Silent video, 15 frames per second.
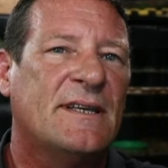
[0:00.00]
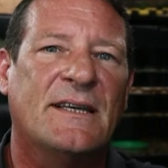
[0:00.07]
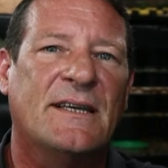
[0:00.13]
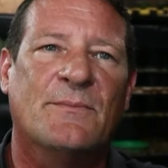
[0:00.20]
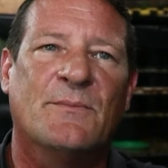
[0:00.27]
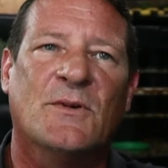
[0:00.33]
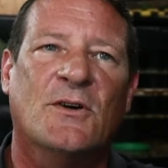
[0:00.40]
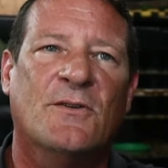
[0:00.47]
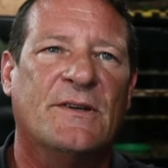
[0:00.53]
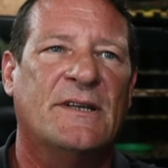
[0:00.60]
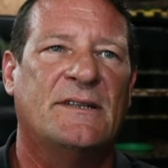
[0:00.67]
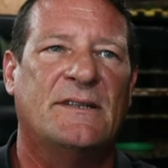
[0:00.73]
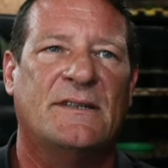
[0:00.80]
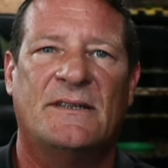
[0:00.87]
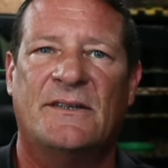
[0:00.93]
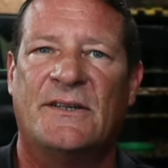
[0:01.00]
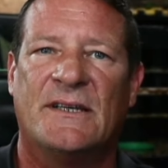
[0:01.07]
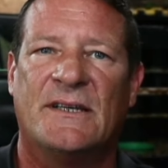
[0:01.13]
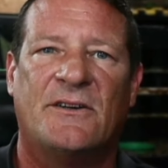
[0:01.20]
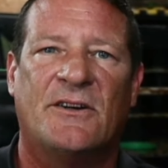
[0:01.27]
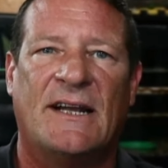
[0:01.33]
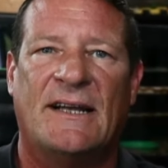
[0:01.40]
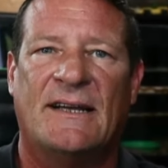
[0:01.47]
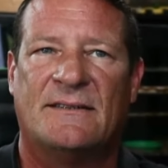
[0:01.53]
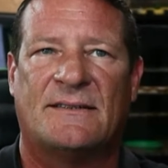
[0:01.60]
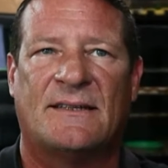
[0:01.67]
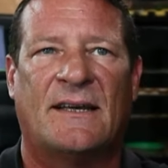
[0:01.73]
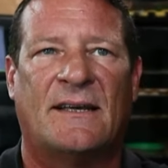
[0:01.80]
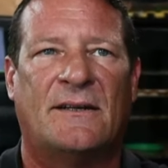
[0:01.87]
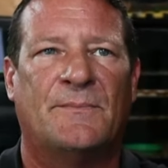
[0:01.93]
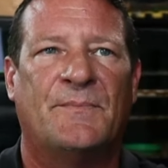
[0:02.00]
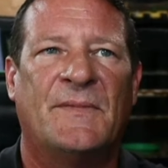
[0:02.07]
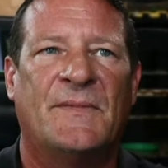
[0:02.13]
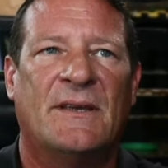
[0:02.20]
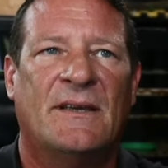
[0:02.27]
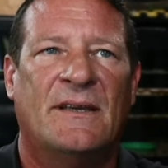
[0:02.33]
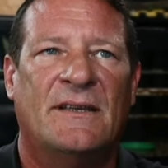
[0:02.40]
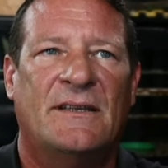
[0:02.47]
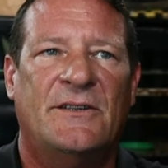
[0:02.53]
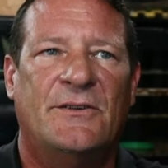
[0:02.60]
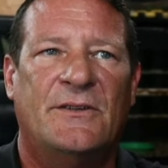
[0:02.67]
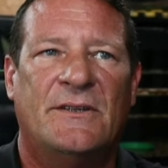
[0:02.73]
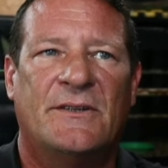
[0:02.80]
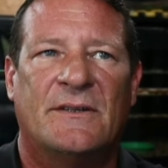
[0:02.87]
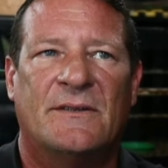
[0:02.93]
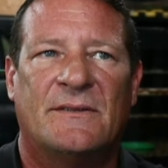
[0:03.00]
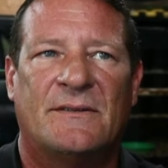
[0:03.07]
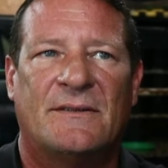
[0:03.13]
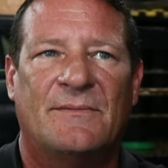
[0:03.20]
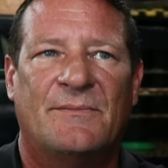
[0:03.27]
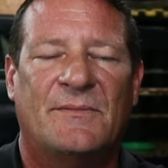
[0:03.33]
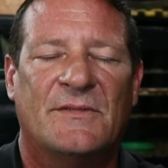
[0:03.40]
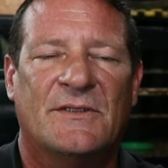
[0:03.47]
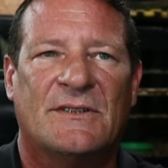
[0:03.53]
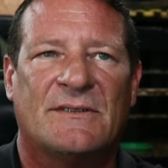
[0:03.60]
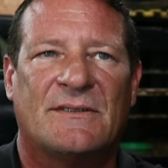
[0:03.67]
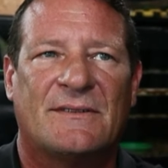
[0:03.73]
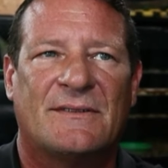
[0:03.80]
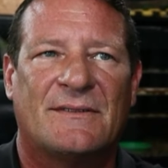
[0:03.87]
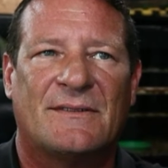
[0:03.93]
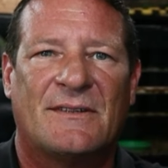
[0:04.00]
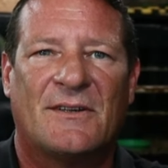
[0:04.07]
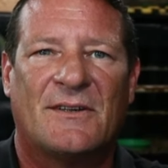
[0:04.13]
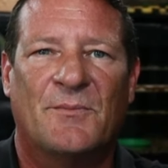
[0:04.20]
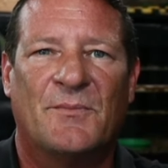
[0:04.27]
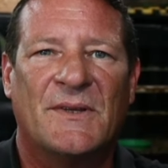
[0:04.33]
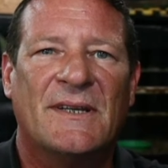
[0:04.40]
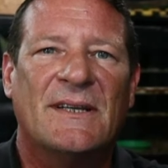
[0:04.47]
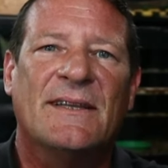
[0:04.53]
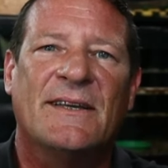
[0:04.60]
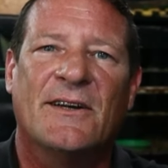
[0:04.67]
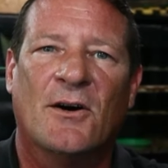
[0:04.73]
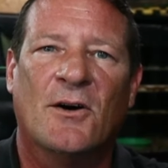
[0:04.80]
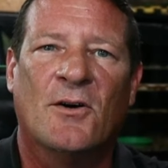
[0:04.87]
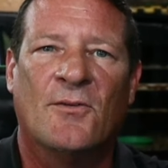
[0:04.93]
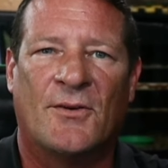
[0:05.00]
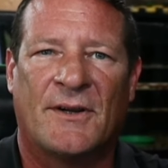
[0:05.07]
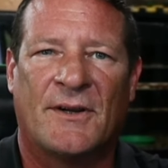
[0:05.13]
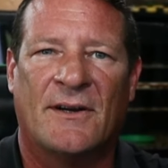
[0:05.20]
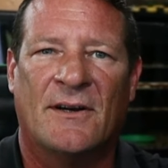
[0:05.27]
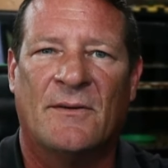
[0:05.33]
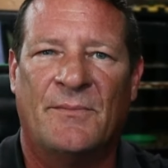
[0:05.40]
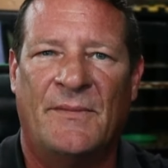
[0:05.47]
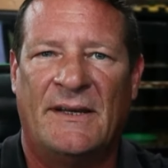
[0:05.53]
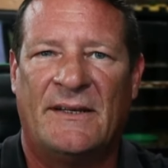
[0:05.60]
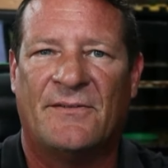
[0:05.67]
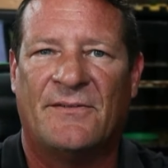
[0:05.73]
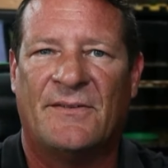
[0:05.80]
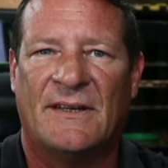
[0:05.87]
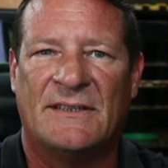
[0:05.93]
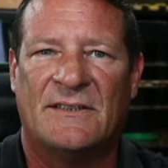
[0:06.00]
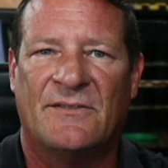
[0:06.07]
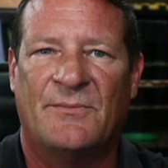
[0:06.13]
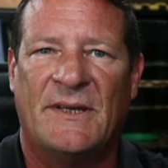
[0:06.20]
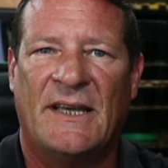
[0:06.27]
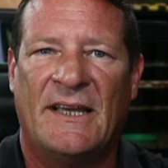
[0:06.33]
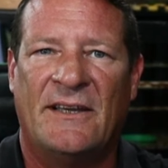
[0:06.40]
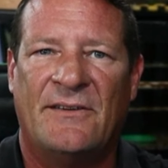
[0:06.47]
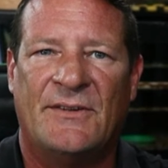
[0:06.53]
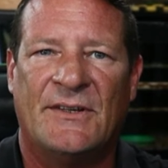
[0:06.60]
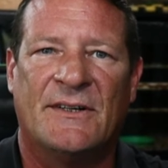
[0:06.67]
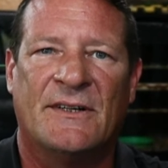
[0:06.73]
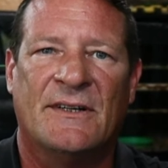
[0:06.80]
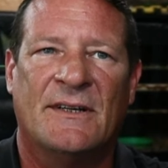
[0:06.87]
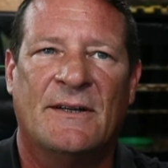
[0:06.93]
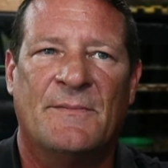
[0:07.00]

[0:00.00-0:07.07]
they get moving, you get your hands on them, you can just completely overcome that defensive behavior.